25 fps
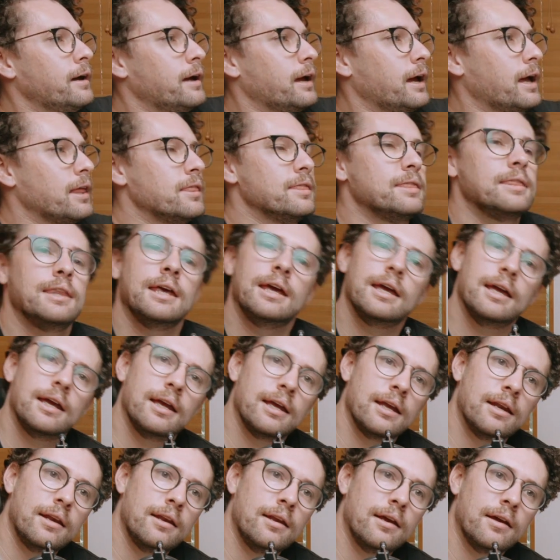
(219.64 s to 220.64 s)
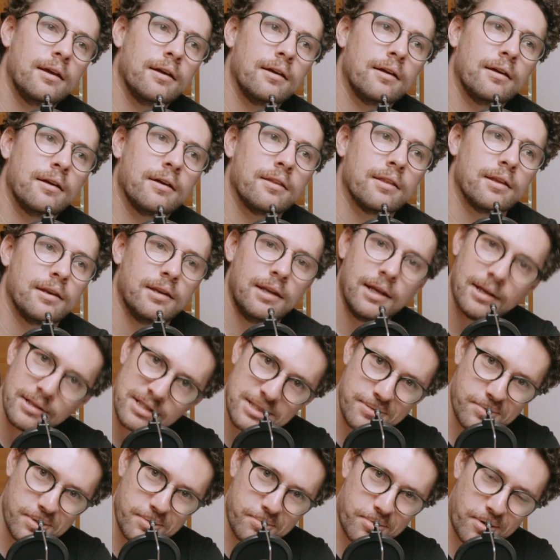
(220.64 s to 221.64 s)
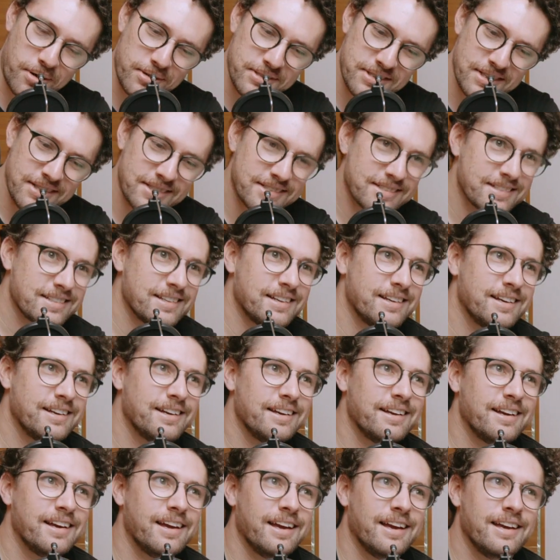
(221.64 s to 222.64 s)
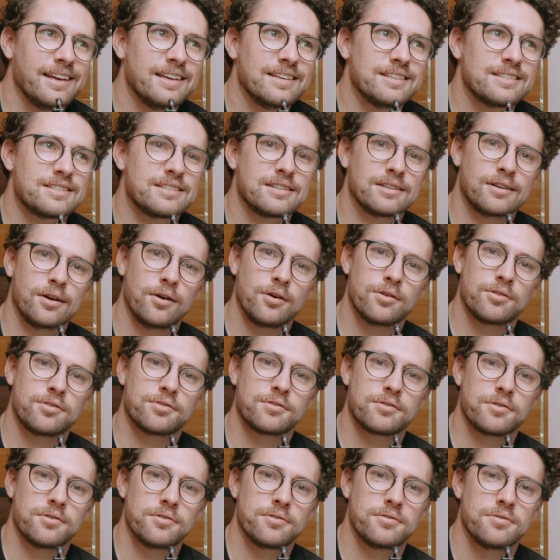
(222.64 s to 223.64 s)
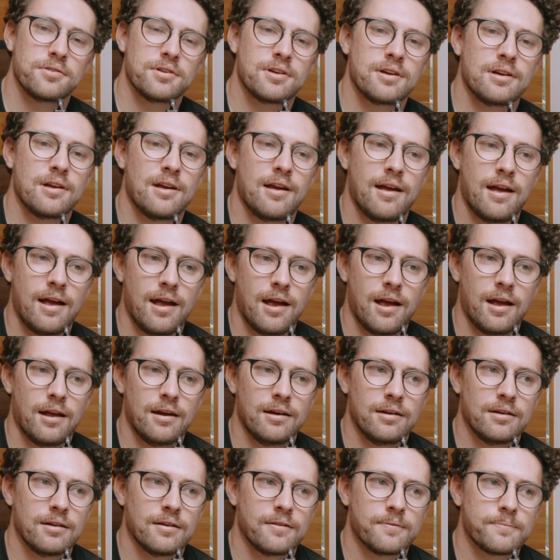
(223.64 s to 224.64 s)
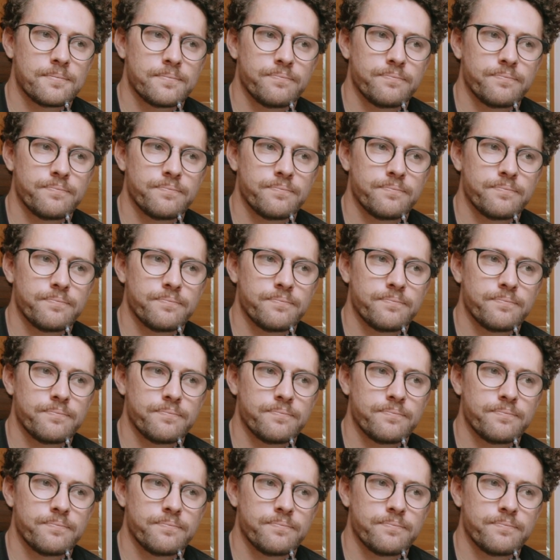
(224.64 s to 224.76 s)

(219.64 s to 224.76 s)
And then the next step of the process is to go through and